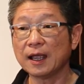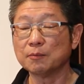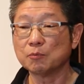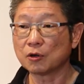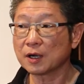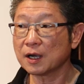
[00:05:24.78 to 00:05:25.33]
and
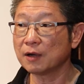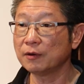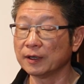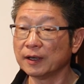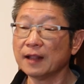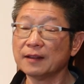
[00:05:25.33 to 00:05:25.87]
more
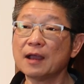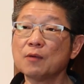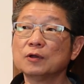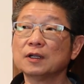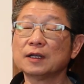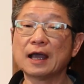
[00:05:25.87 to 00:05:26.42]
current, and that
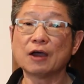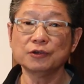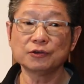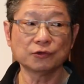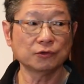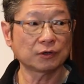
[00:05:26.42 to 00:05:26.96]
will allow you
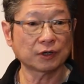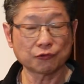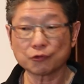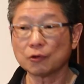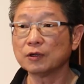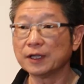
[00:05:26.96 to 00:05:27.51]
to
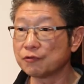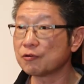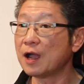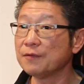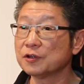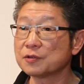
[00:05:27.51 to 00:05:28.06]
control and
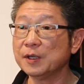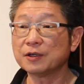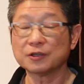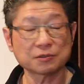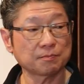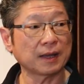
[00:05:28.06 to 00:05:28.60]
drive your
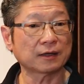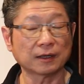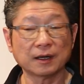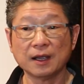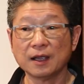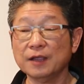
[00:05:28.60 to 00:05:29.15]
speakers
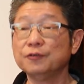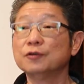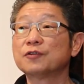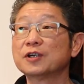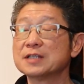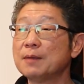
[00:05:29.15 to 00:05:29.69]
better. If you,
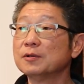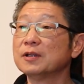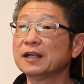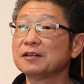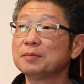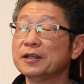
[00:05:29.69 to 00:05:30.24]
for example,
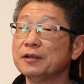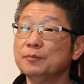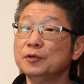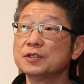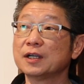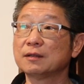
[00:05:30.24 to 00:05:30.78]
like to play your
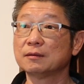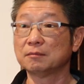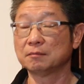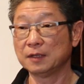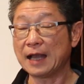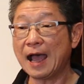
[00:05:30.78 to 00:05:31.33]
music
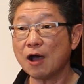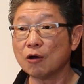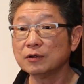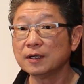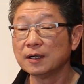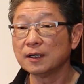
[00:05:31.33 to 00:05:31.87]

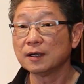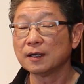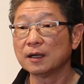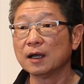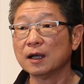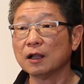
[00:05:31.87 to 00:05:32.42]
loud,
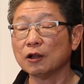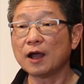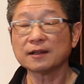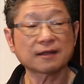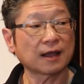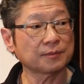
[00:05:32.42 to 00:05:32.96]
a
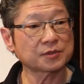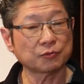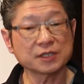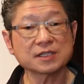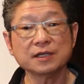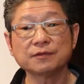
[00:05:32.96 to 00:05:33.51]
lot of times a
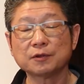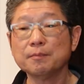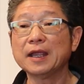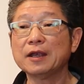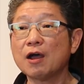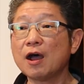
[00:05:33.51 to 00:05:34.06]
receiver
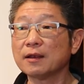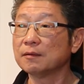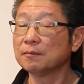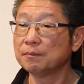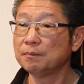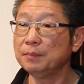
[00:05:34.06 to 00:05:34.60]
may not
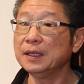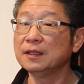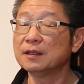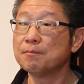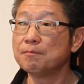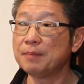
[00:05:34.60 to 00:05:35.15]
be
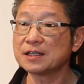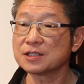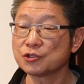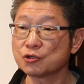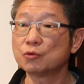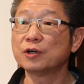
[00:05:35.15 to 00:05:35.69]
the
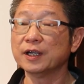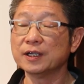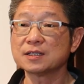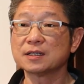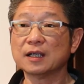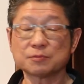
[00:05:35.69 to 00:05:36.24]
best
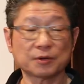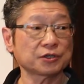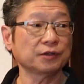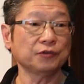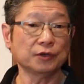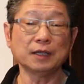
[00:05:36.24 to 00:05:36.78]
choice,
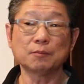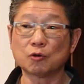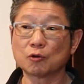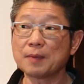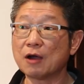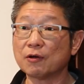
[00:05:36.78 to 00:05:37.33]
especially if you need
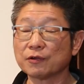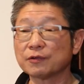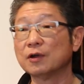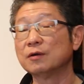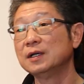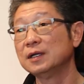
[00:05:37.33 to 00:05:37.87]
more power.
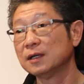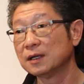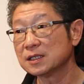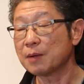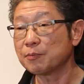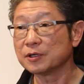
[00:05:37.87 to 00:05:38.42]
So
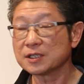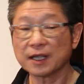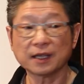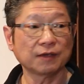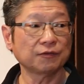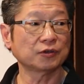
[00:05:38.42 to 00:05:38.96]
separates
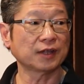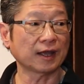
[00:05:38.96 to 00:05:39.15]
can give you